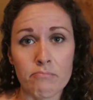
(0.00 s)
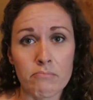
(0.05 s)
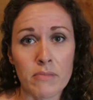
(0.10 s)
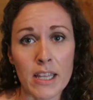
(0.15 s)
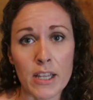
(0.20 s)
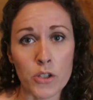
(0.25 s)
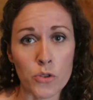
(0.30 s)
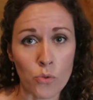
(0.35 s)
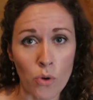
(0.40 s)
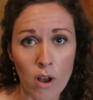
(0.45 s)

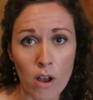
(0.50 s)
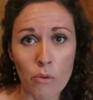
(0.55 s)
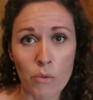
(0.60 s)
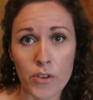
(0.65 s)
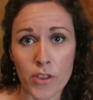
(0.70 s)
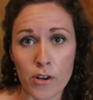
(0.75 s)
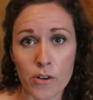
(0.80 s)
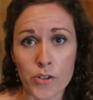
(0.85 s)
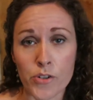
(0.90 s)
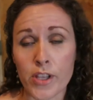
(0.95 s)
things wrong
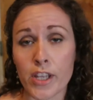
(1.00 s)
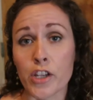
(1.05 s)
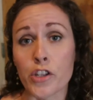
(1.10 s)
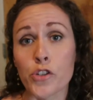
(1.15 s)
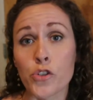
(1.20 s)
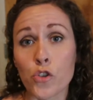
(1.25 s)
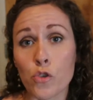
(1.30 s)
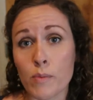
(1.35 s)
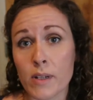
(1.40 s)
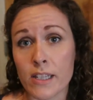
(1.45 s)
with her, so they
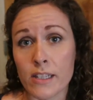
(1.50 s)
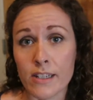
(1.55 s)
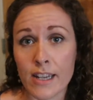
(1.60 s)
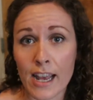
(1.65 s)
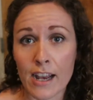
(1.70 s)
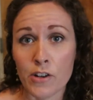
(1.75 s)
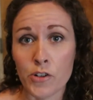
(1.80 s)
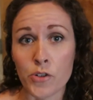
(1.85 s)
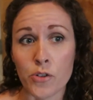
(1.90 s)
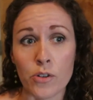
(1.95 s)
assume it's
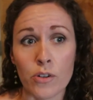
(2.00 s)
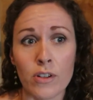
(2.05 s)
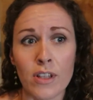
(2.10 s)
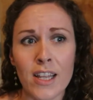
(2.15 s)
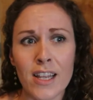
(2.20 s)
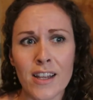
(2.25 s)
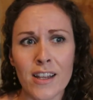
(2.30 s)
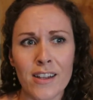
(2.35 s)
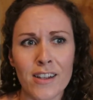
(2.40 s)
natural.